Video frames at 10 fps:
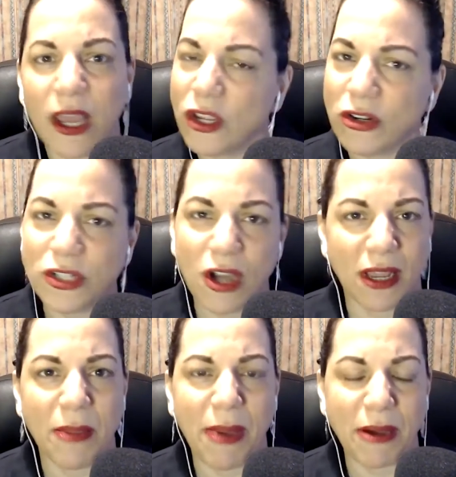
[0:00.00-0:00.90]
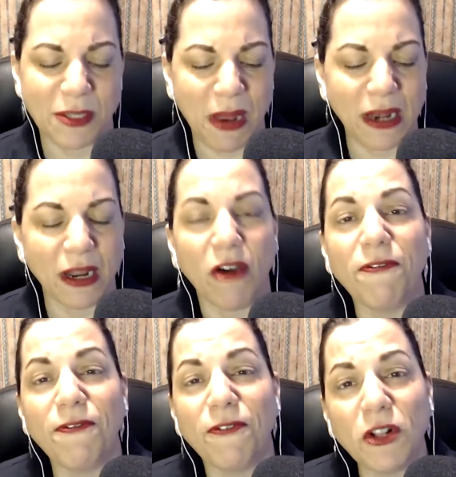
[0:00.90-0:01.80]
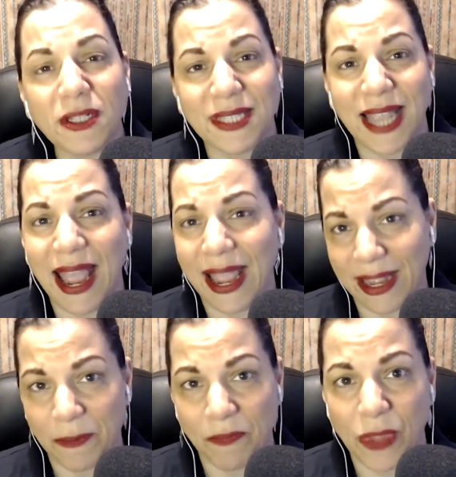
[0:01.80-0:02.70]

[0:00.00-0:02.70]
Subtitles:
You're talking about spending a full day